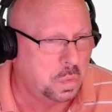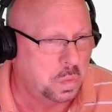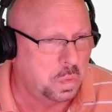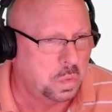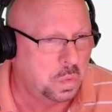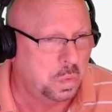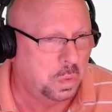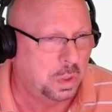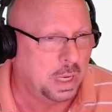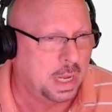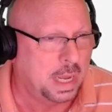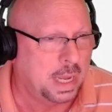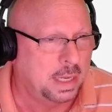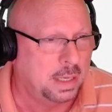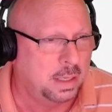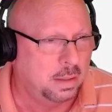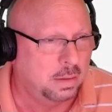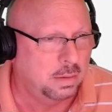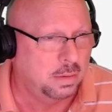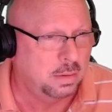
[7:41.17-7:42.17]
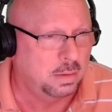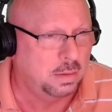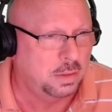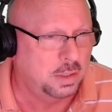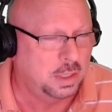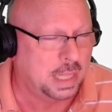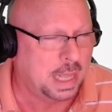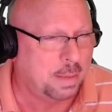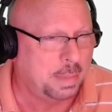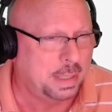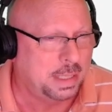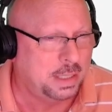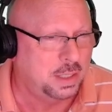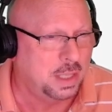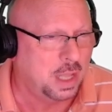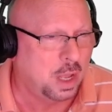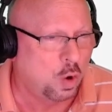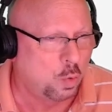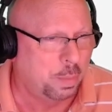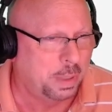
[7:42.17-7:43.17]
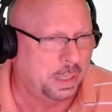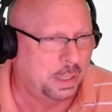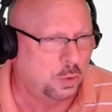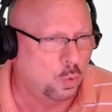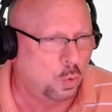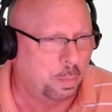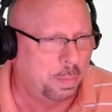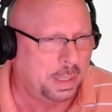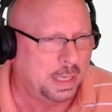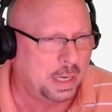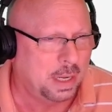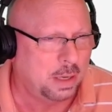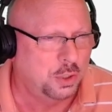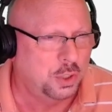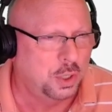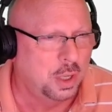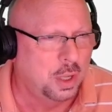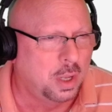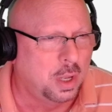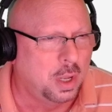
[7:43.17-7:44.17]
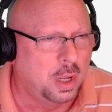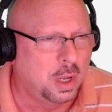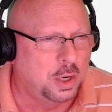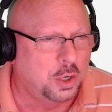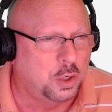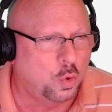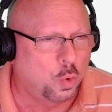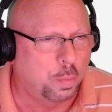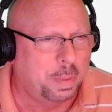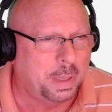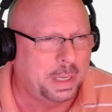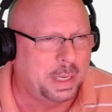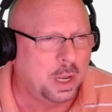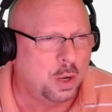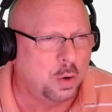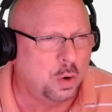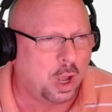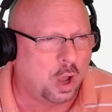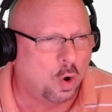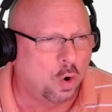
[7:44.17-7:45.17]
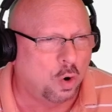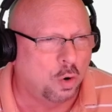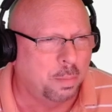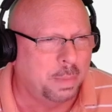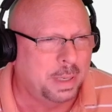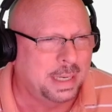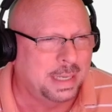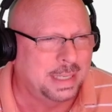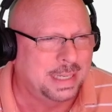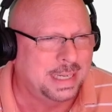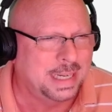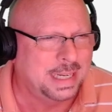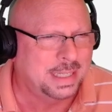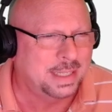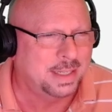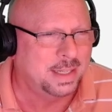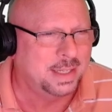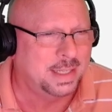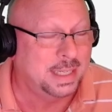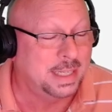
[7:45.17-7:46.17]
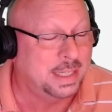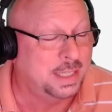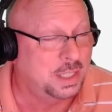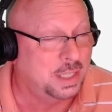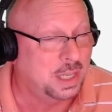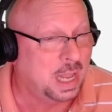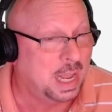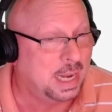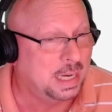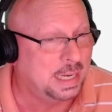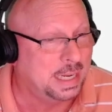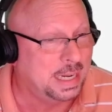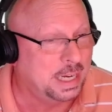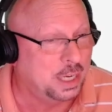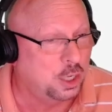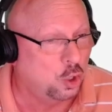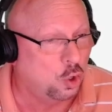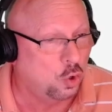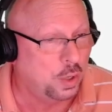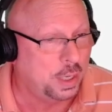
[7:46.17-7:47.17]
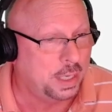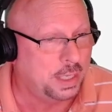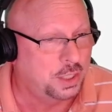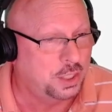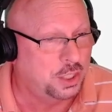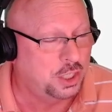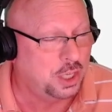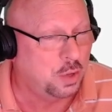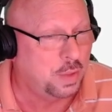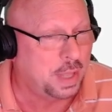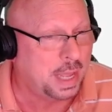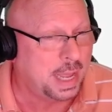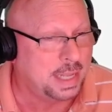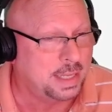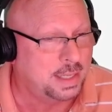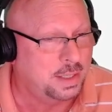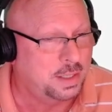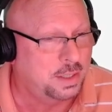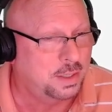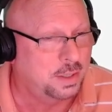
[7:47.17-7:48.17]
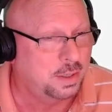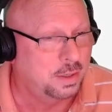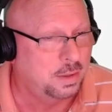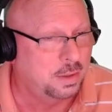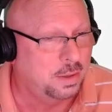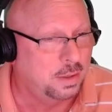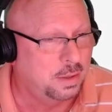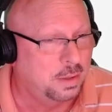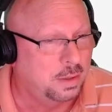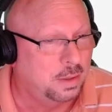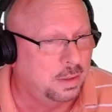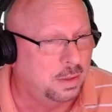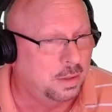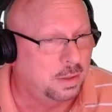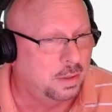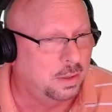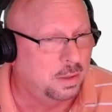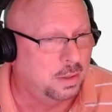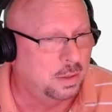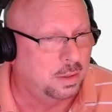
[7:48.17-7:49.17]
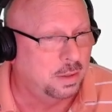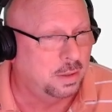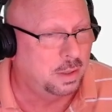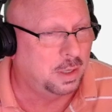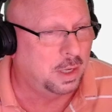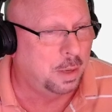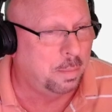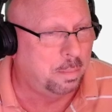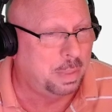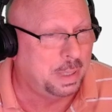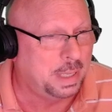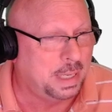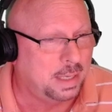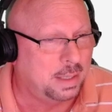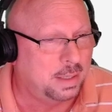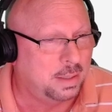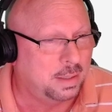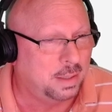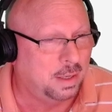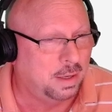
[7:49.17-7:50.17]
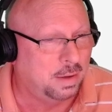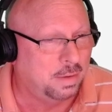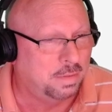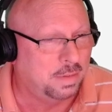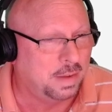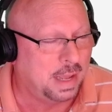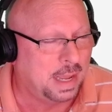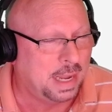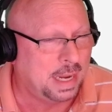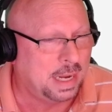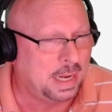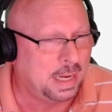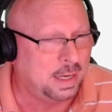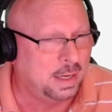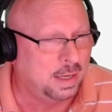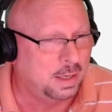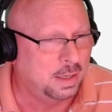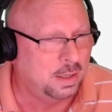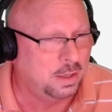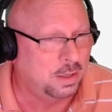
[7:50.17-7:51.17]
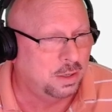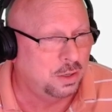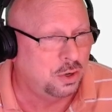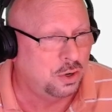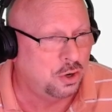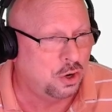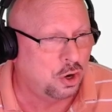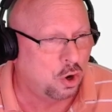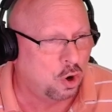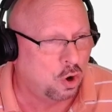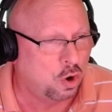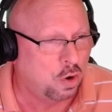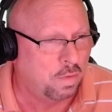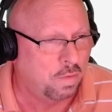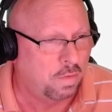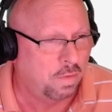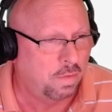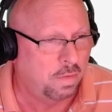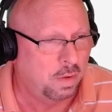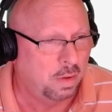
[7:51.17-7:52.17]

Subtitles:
Okay, so that means the homing torpedoes. Torpedo arming distance is slightly increased, so that's a bit of a nerf.